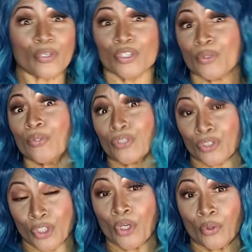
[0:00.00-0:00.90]
are you an
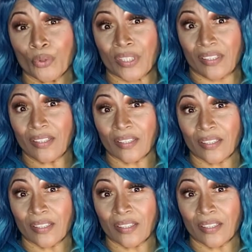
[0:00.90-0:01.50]
attorney